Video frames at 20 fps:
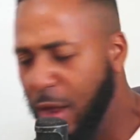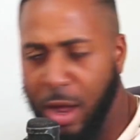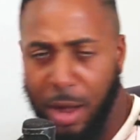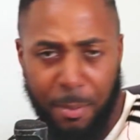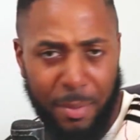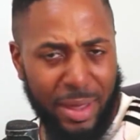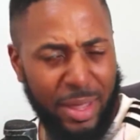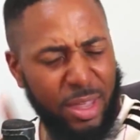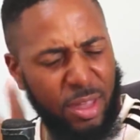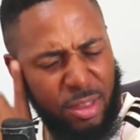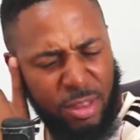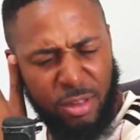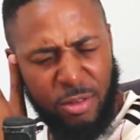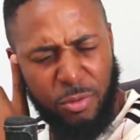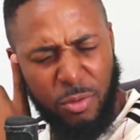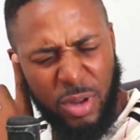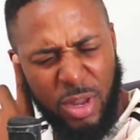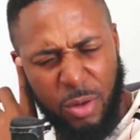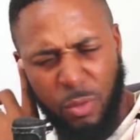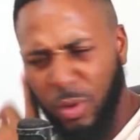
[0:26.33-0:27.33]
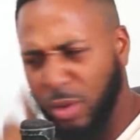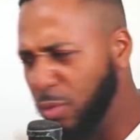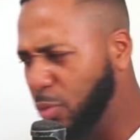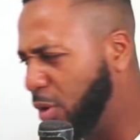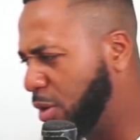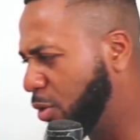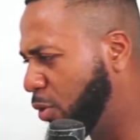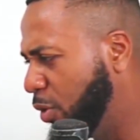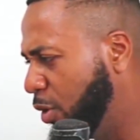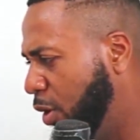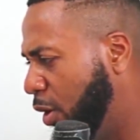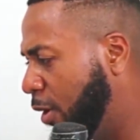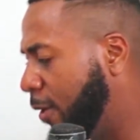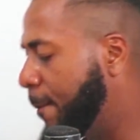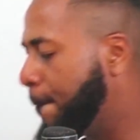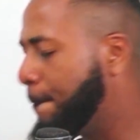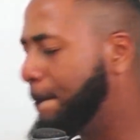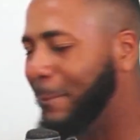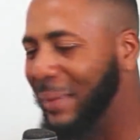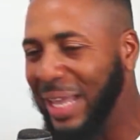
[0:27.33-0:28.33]
Is ringing. What's going on?
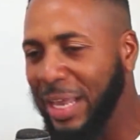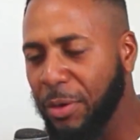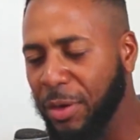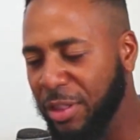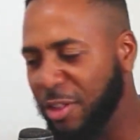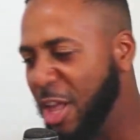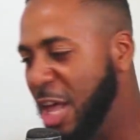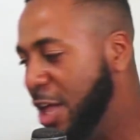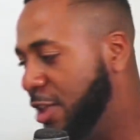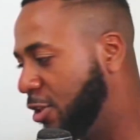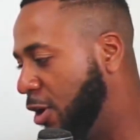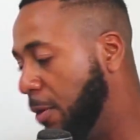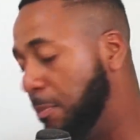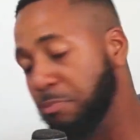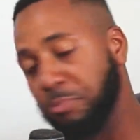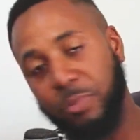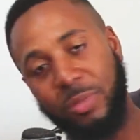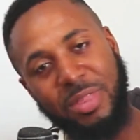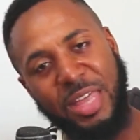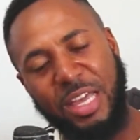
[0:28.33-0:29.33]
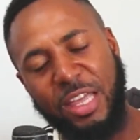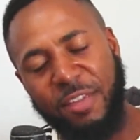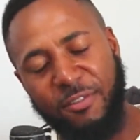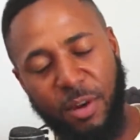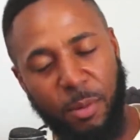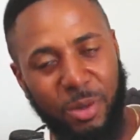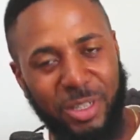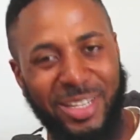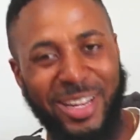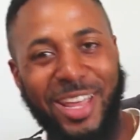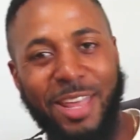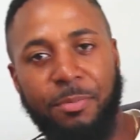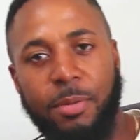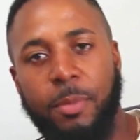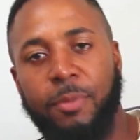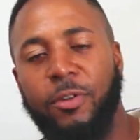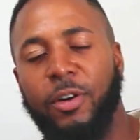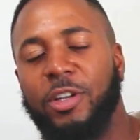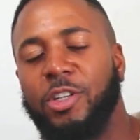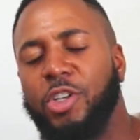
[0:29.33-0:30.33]
Anyways, so thank you very much again, people, for
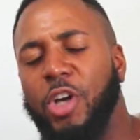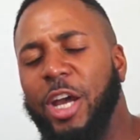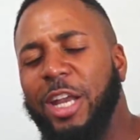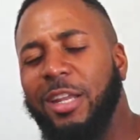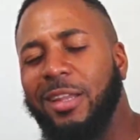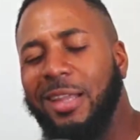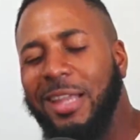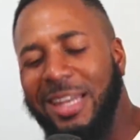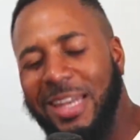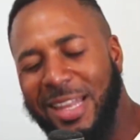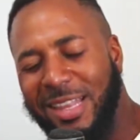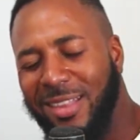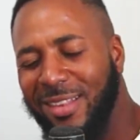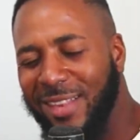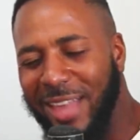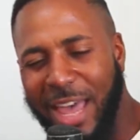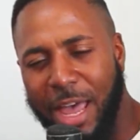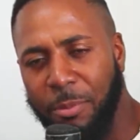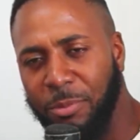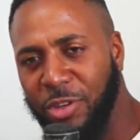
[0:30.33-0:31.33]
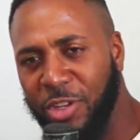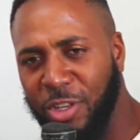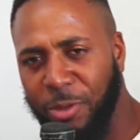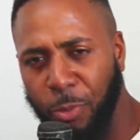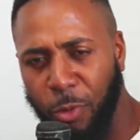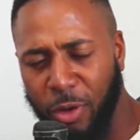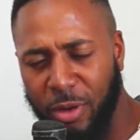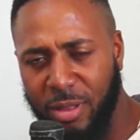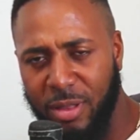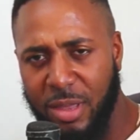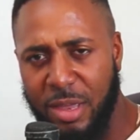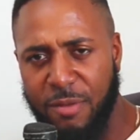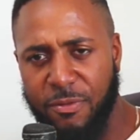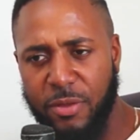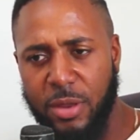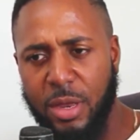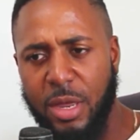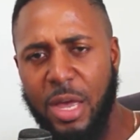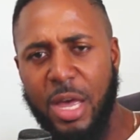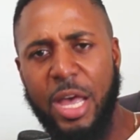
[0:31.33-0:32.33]
joining. This is MG Sports TV.
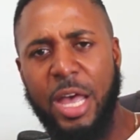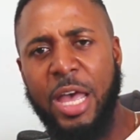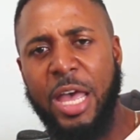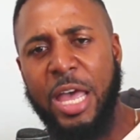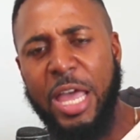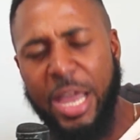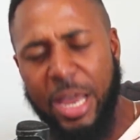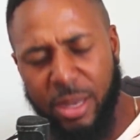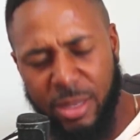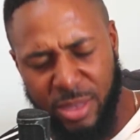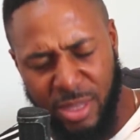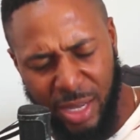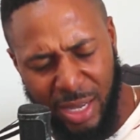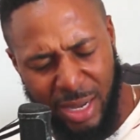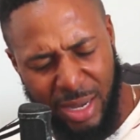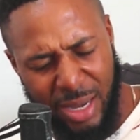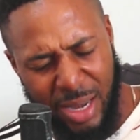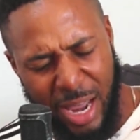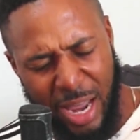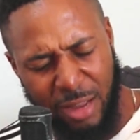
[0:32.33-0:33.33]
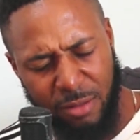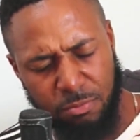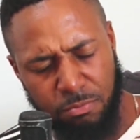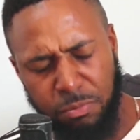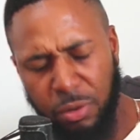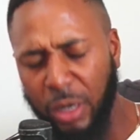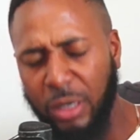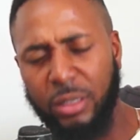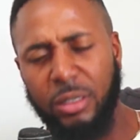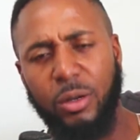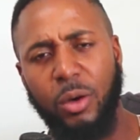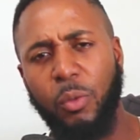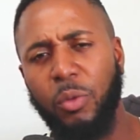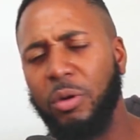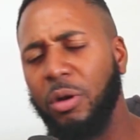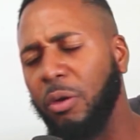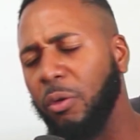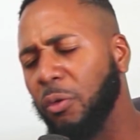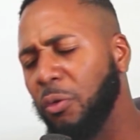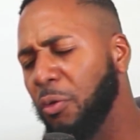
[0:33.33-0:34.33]
Hit that like button. We'll
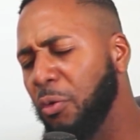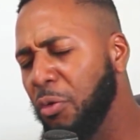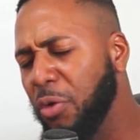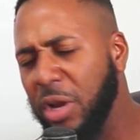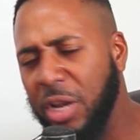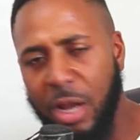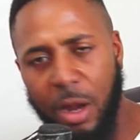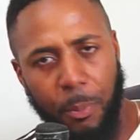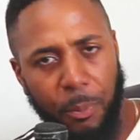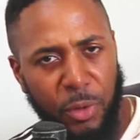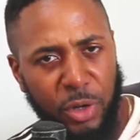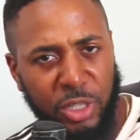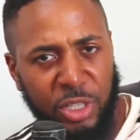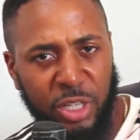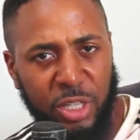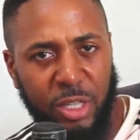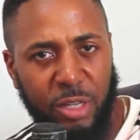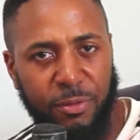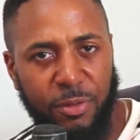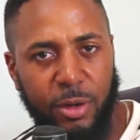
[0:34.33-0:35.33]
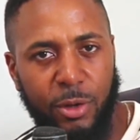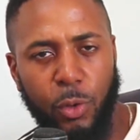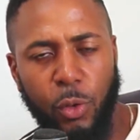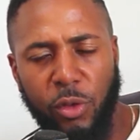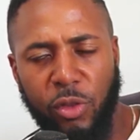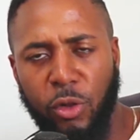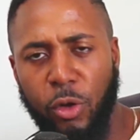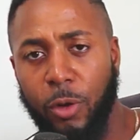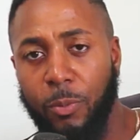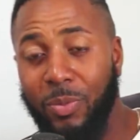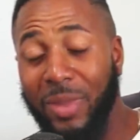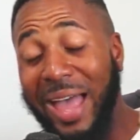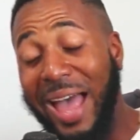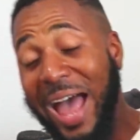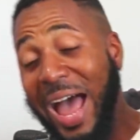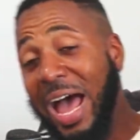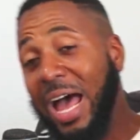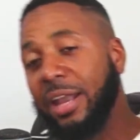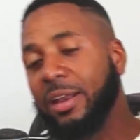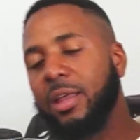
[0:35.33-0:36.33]
really appreciate if you do so.
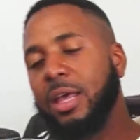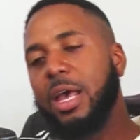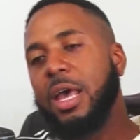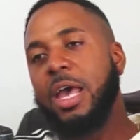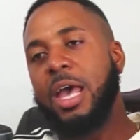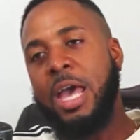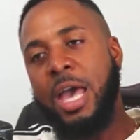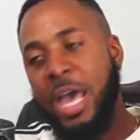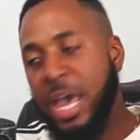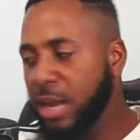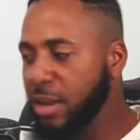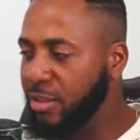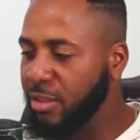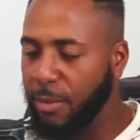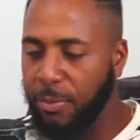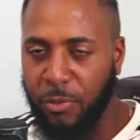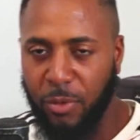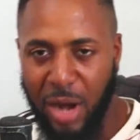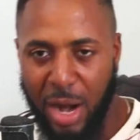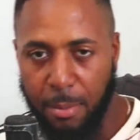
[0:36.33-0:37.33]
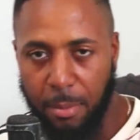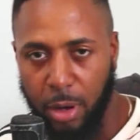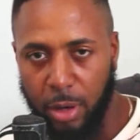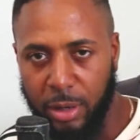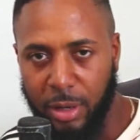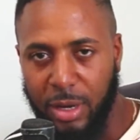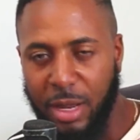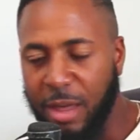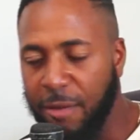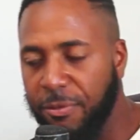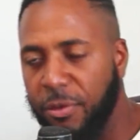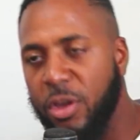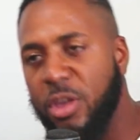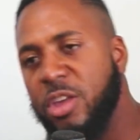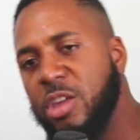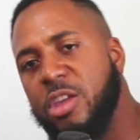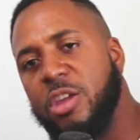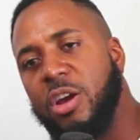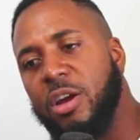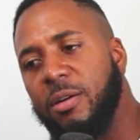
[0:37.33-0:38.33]
And hit the subscribe button if you're
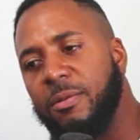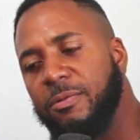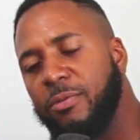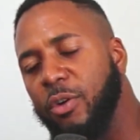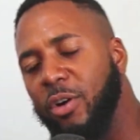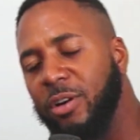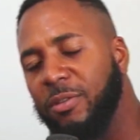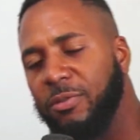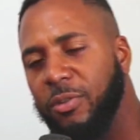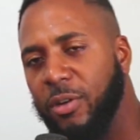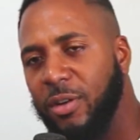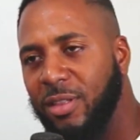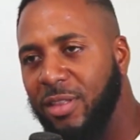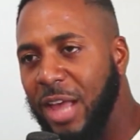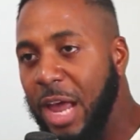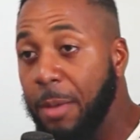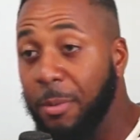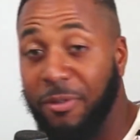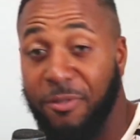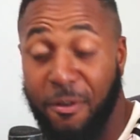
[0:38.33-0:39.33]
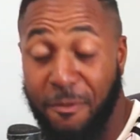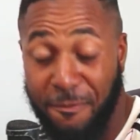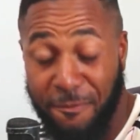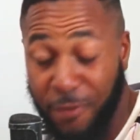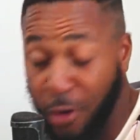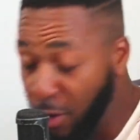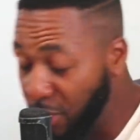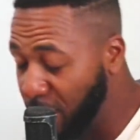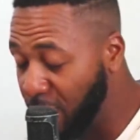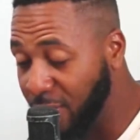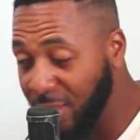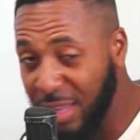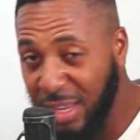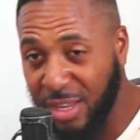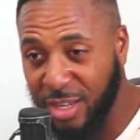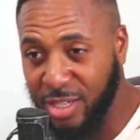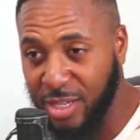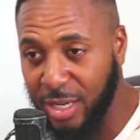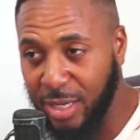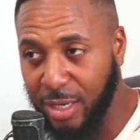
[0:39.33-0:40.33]
here for the first time. If you're first, you've seen this
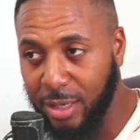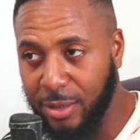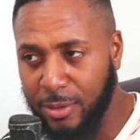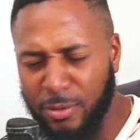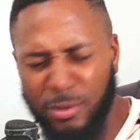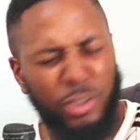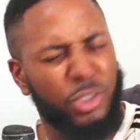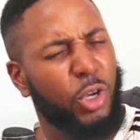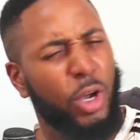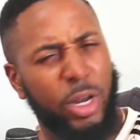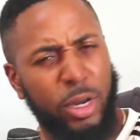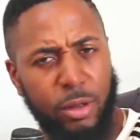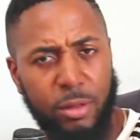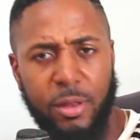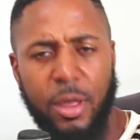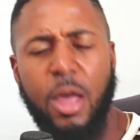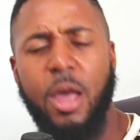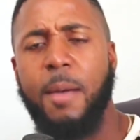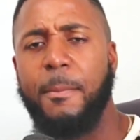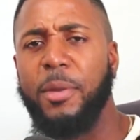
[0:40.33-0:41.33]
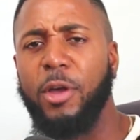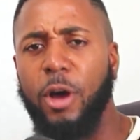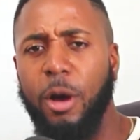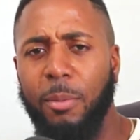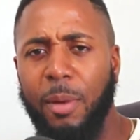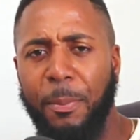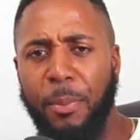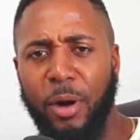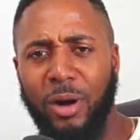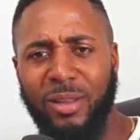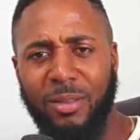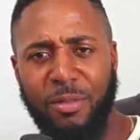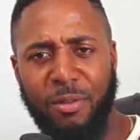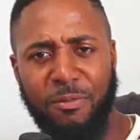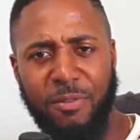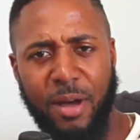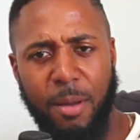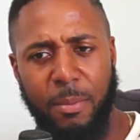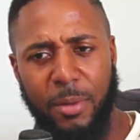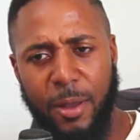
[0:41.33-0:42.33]
channel, join us. Become a part of the
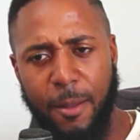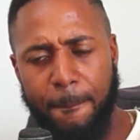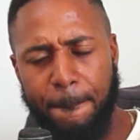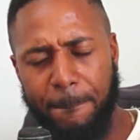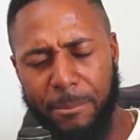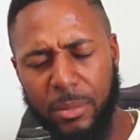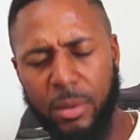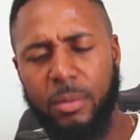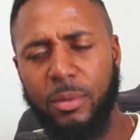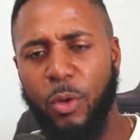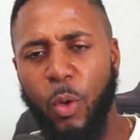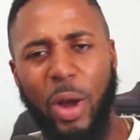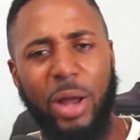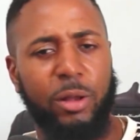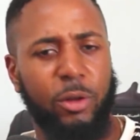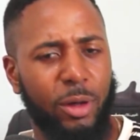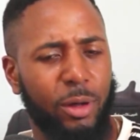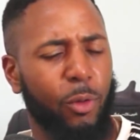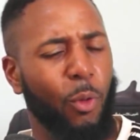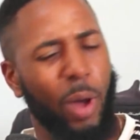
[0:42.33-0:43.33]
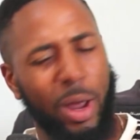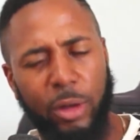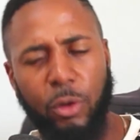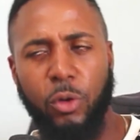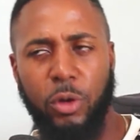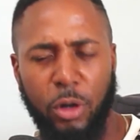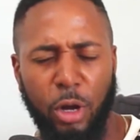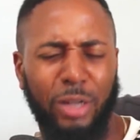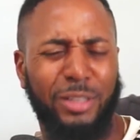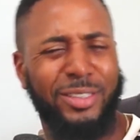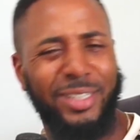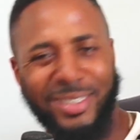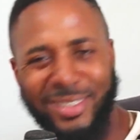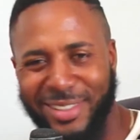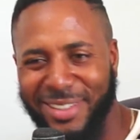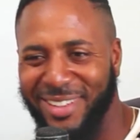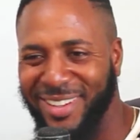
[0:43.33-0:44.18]
family. Quite good content here.